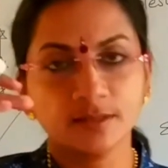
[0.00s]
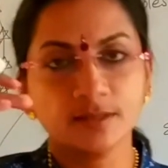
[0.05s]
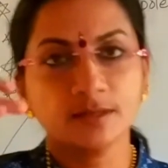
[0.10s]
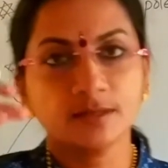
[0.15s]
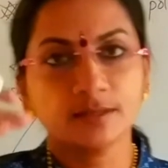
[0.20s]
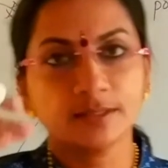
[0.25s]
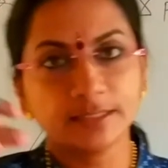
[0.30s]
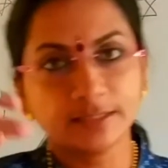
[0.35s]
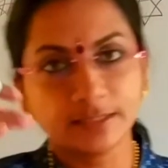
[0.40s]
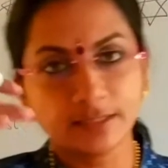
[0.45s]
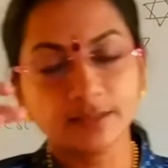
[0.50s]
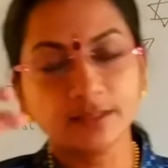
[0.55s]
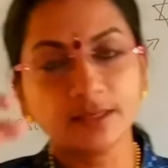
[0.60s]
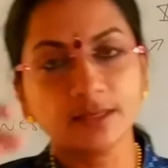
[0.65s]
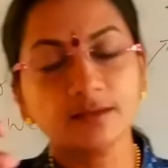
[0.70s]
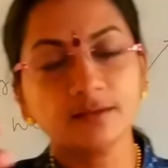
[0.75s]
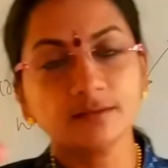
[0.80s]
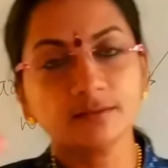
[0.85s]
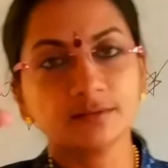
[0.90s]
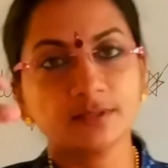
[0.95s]
detecting
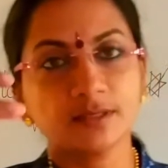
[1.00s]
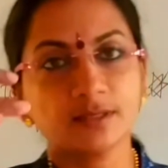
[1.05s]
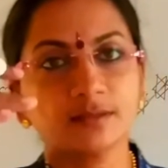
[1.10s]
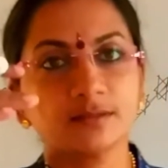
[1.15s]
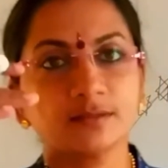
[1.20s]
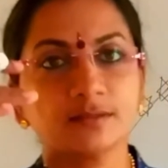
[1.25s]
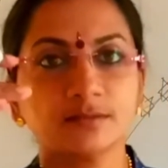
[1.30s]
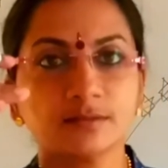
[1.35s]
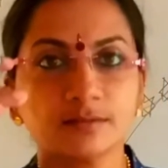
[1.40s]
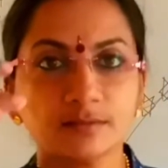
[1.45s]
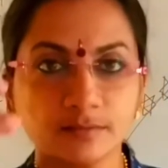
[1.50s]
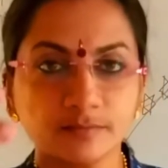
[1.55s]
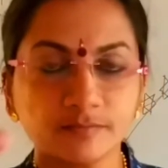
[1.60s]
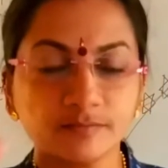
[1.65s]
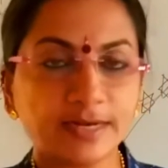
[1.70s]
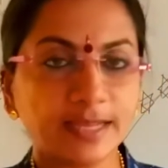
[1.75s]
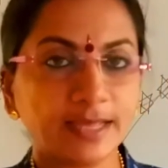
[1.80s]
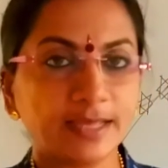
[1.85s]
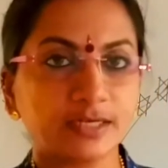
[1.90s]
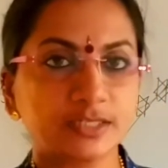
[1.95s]
the
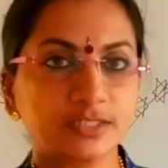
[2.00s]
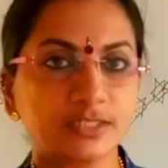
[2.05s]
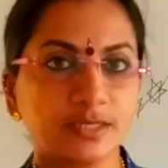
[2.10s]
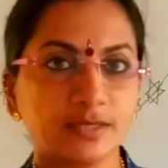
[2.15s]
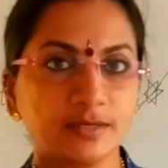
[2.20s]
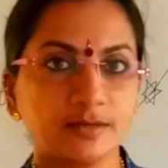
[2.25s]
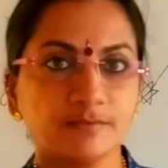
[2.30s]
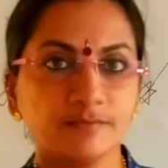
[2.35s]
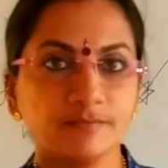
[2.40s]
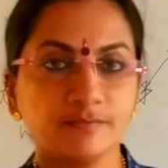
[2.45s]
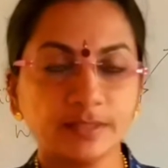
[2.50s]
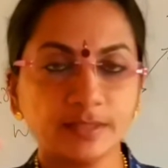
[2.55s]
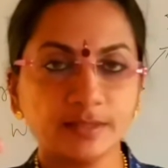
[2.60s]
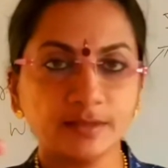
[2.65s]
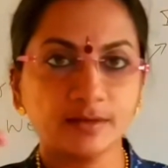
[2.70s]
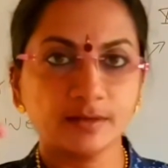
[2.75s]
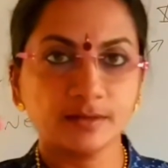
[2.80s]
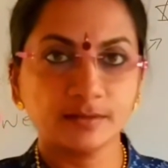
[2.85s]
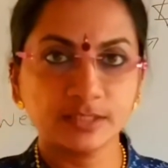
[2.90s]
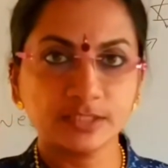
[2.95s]
direction, whether
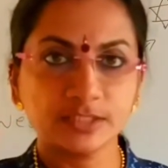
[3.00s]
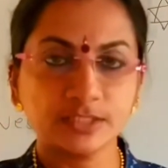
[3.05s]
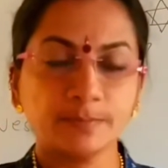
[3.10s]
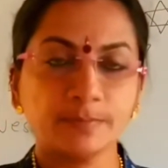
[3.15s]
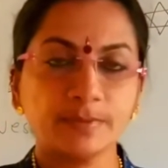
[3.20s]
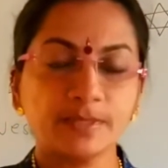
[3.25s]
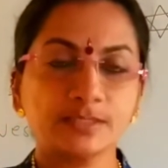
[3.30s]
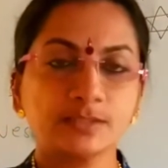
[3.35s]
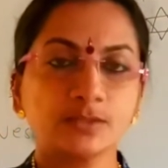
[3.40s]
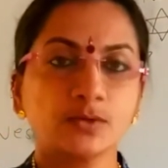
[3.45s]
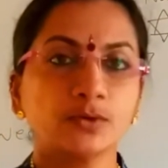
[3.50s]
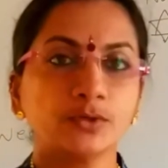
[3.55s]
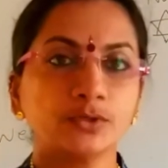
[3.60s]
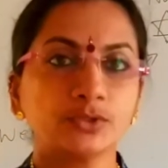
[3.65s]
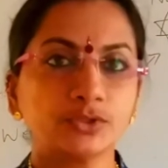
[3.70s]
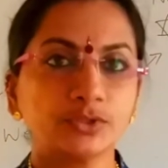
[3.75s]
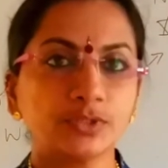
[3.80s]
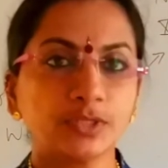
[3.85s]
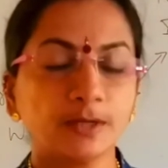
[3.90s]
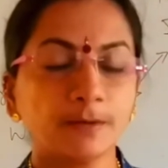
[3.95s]
the ship is going to
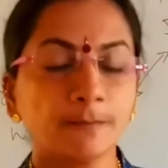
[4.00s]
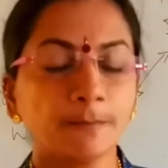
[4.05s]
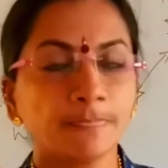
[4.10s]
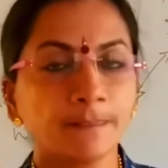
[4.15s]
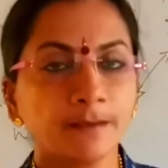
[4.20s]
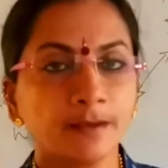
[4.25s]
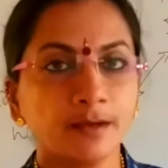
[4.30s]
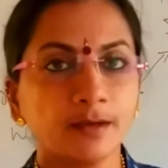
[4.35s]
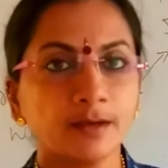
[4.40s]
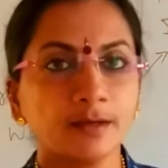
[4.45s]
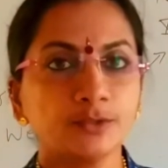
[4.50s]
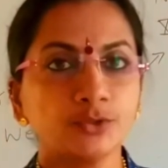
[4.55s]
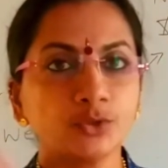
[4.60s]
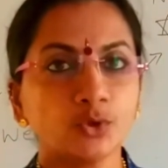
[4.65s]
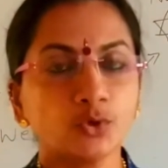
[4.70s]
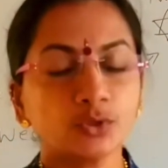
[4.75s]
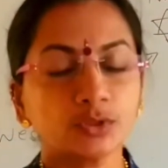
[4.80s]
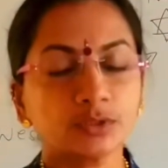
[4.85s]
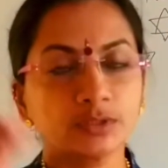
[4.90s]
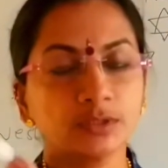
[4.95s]
the
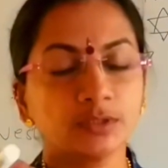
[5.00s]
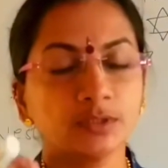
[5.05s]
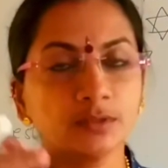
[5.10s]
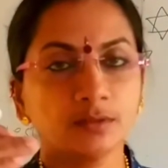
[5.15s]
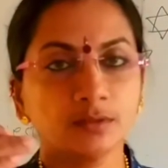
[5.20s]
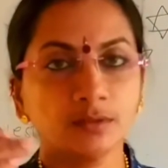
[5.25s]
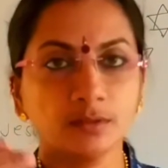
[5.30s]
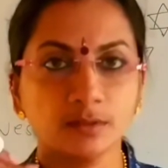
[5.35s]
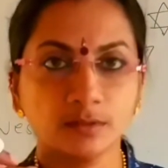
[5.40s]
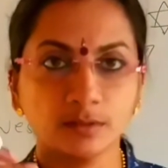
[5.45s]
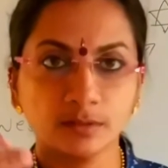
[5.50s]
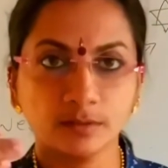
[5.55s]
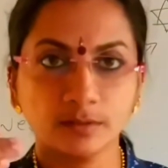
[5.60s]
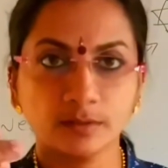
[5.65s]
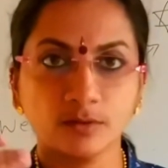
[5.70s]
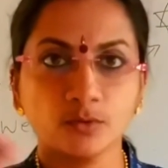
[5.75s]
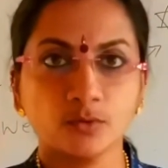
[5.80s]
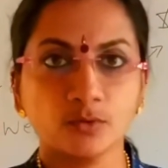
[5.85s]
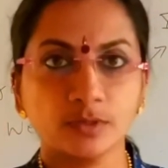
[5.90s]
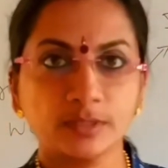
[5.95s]
north
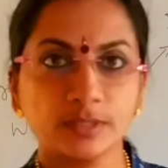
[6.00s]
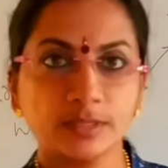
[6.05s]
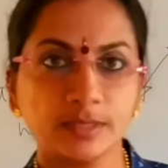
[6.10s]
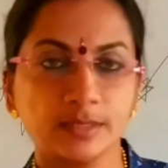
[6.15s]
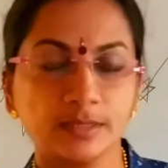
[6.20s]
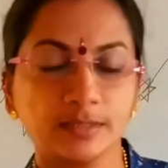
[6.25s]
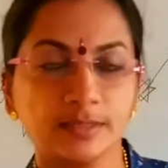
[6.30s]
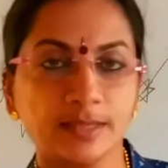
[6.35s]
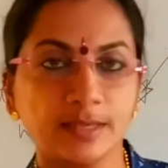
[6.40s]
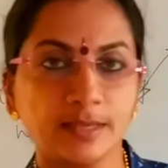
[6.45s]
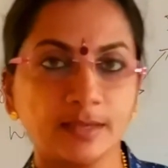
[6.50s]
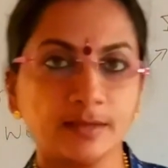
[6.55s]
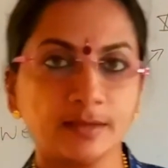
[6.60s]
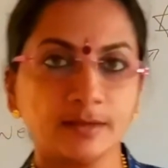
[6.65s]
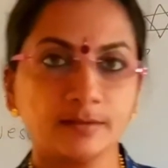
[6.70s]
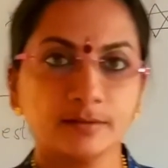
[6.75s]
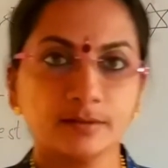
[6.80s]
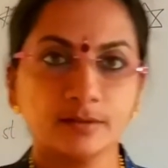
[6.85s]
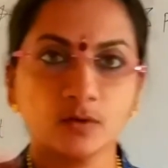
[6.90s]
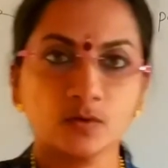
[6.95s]
or they
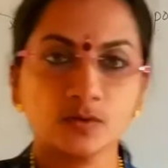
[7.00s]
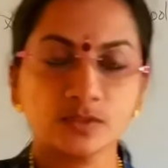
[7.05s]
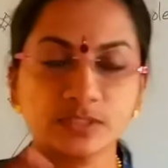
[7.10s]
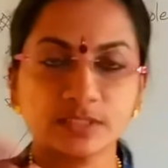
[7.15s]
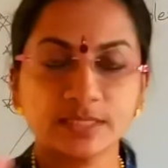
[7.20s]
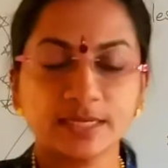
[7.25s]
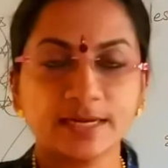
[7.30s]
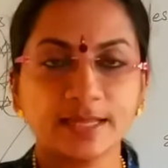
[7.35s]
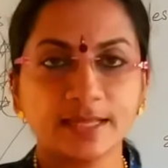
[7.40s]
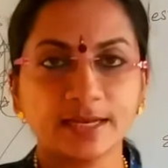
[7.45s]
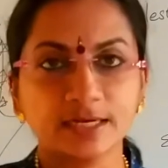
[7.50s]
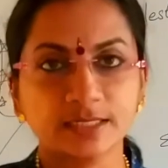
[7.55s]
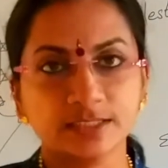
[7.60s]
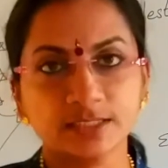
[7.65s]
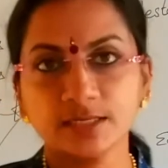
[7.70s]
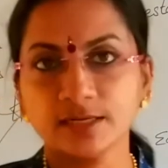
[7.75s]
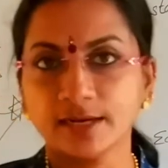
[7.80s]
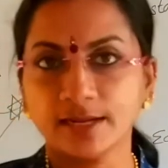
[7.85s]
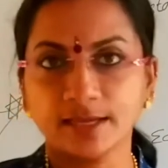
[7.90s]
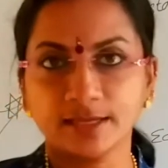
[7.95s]
lost the direction,
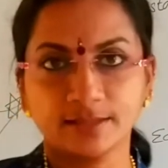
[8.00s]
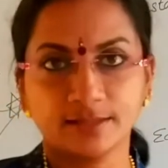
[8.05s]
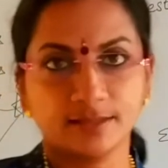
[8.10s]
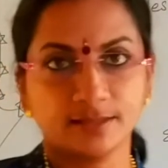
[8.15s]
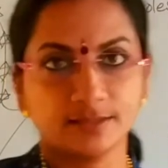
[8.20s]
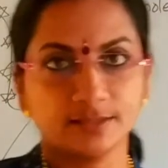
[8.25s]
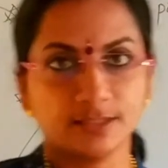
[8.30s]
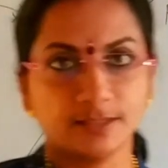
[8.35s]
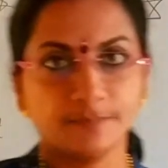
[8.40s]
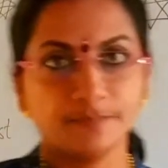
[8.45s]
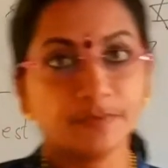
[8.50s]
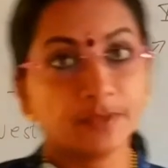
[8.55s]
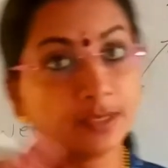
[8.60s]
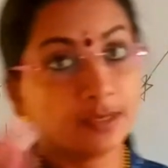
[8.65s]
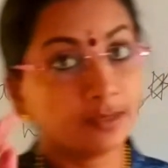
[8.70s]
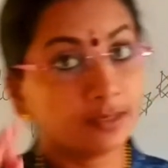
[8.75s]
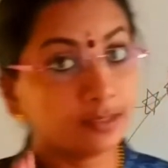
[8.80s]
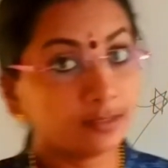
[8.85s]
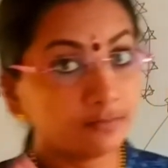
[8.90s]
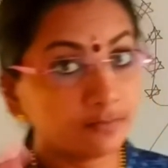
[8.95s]
like that.
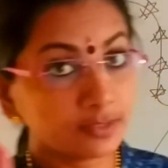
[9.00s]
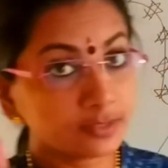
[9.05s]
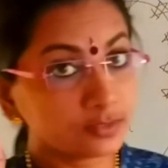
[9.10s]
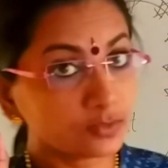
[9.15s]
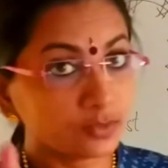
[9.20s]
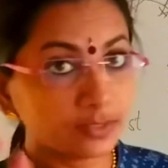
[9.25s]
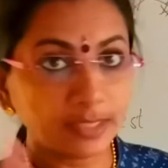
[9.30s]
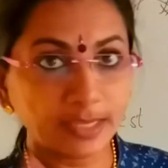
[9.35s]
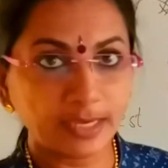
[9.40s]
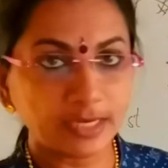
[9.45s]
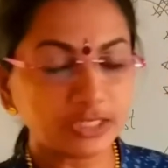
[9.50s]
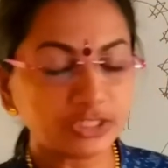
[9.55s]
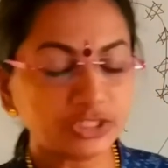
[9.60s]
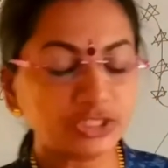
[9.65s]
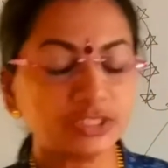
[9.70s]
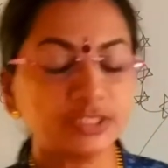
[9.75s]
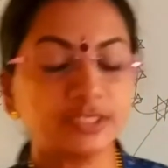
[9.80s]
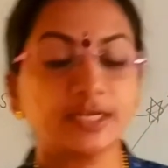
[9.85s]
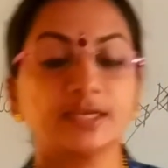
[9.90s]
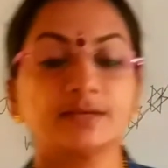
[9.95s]
It was on the
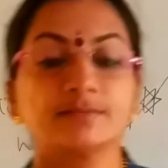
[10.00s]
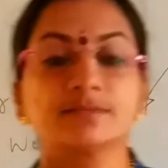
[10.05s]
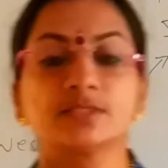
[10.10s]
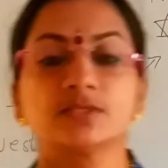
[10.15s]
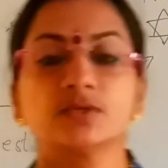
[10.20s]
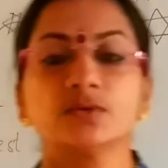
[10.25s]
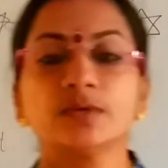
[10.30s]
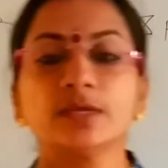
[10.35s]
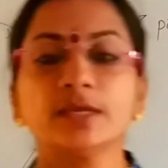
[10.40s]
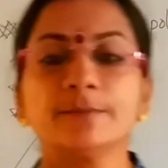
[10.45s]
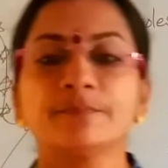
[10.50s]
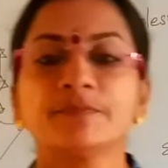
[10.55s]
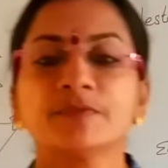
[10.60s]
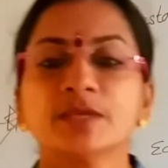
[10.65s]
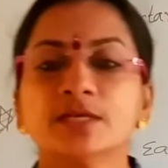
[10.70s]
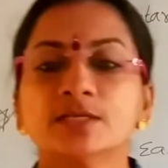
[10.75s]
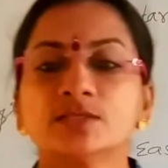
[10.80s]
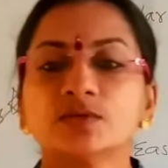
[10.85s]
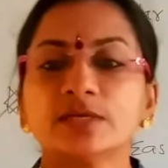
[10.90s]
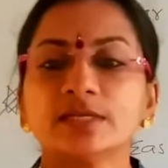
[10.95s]
ancient times. Okay,
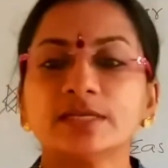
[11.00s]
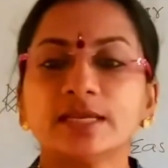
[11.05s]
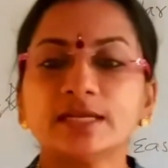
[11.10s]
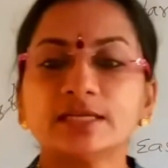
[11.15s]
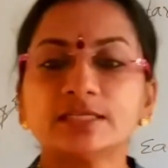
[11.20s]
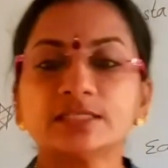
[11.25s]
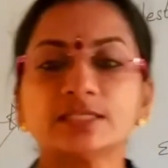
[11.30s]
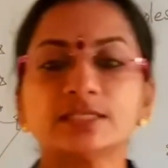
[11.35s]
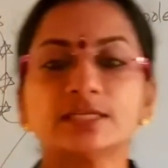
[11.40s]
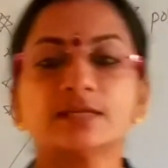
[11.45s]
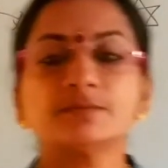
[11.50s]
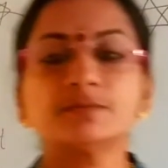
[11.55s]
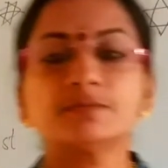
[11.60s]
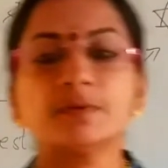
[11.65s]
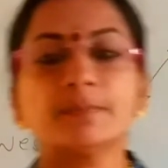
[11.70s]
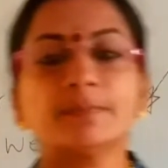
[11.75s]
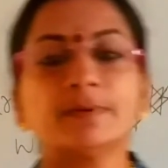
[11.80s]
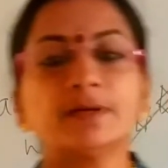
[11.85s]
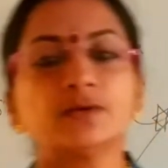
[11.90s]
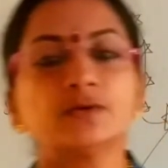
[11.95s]
so in ancient times
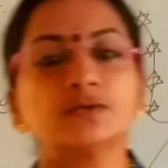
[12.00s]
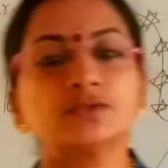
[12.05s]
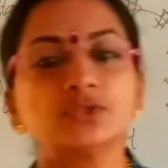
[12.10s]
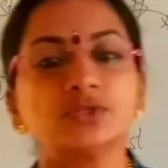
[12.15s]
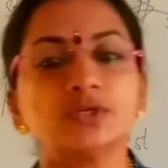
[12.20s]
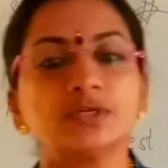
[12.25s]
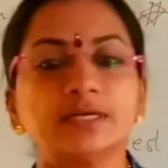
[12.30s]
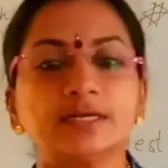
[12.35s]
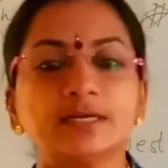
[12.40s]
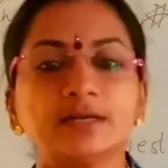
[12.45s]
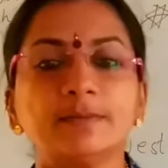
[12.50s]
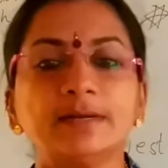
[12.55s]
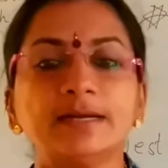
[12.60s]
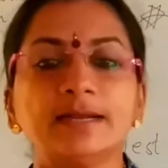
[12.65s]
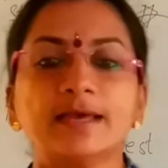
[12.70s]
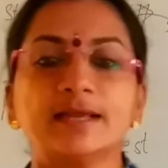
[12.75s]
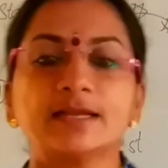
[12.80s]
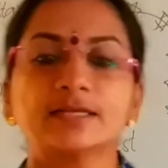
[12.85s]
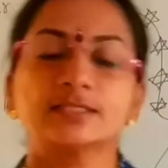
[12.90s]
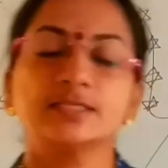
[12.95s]
people used to determine
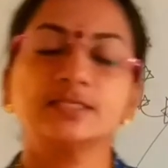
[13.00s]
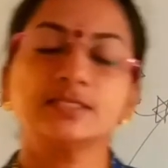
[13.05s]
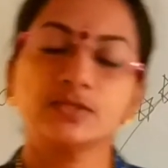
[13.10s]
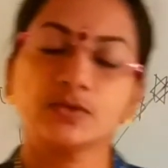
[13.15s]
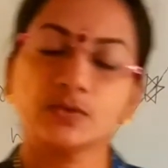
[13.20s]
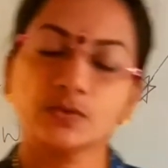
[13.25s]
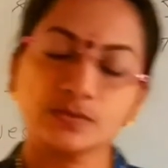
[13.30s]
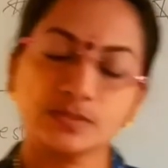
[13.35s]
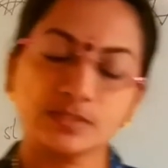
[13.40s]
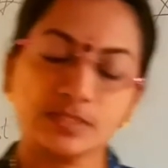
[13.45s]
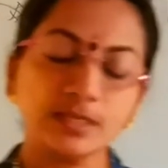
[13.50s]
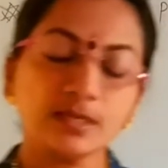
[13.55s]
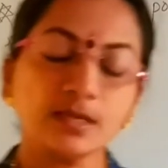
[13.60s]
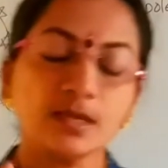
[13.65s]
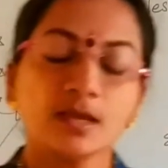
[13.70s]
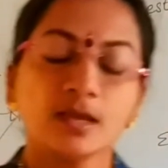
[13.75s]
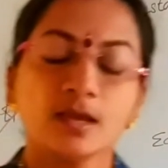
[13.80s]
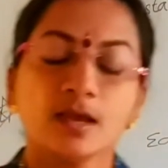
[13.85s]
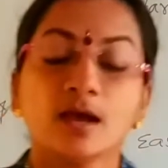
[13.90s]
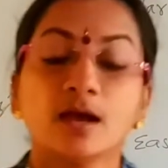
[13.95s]
directions using
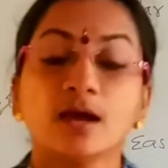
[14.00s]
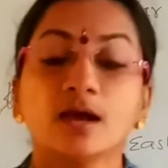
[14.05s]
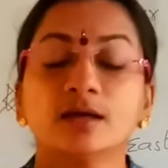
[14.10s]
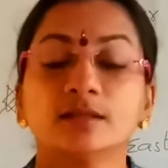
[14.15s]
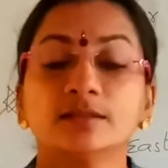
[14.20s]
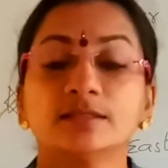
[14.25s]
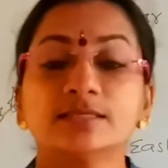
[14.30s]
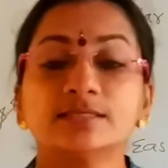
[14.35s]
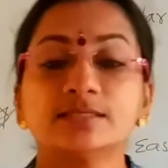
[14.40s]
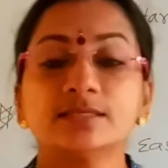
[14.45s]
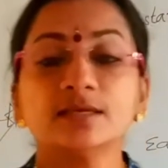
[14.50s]
this